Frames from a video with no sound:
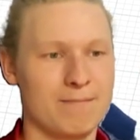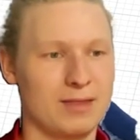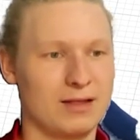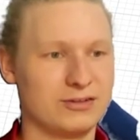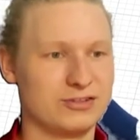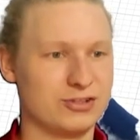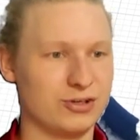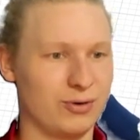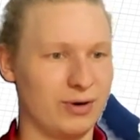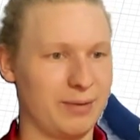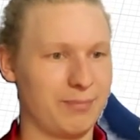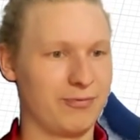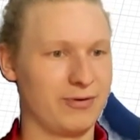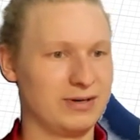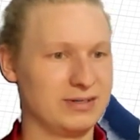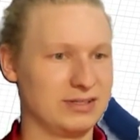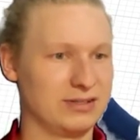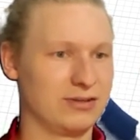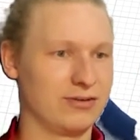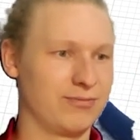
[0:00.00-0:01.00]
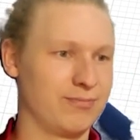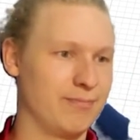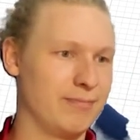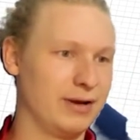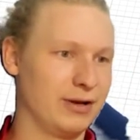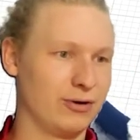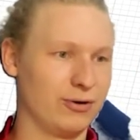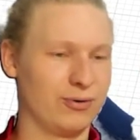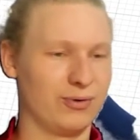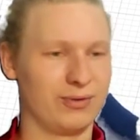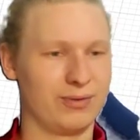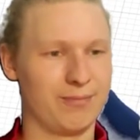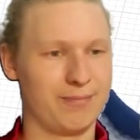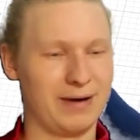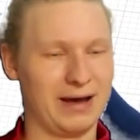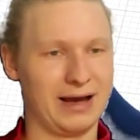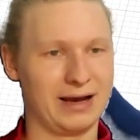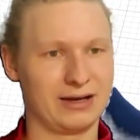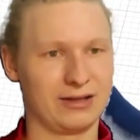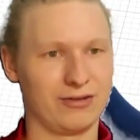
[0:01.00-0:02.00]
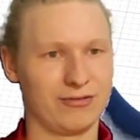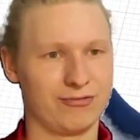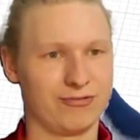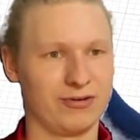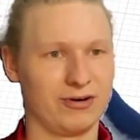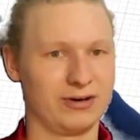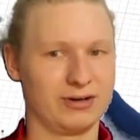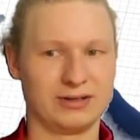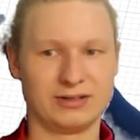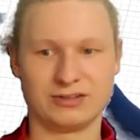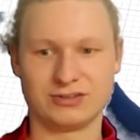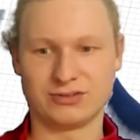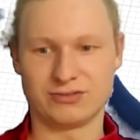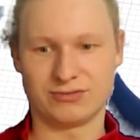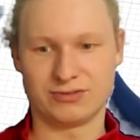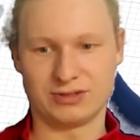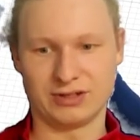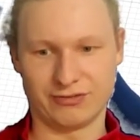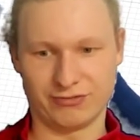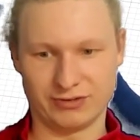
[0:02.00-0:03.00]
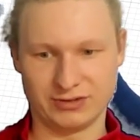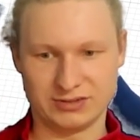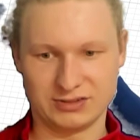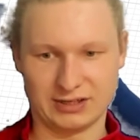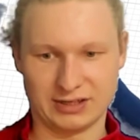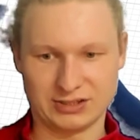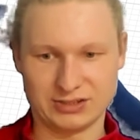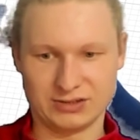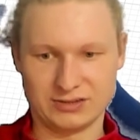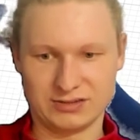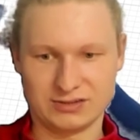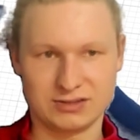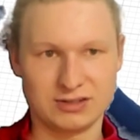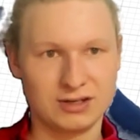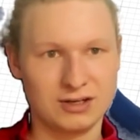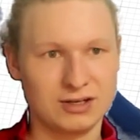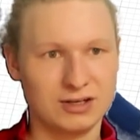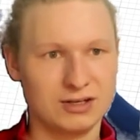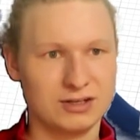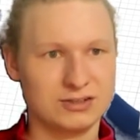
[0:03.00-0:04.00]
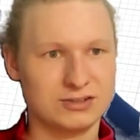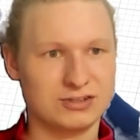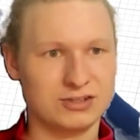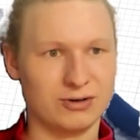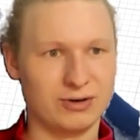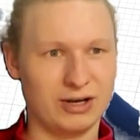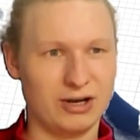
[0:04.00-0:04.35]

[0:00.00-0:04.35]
So I printed the middle, the back, and the front in different sections. So I